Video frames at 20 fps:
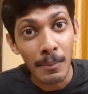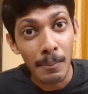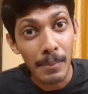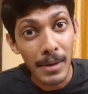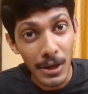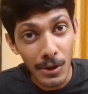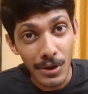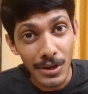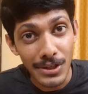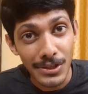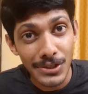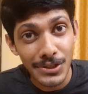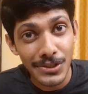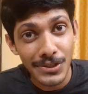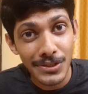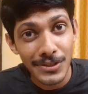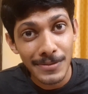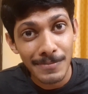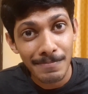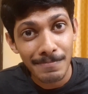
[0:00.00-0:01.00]

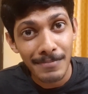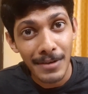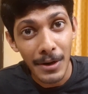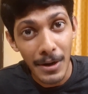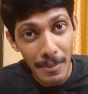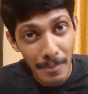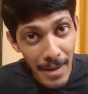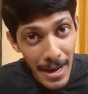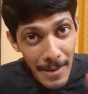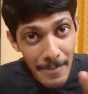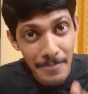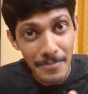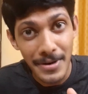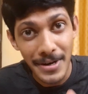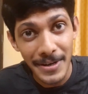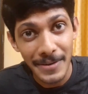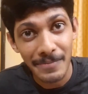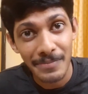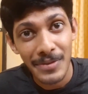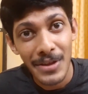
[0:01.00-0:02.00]
Because remember,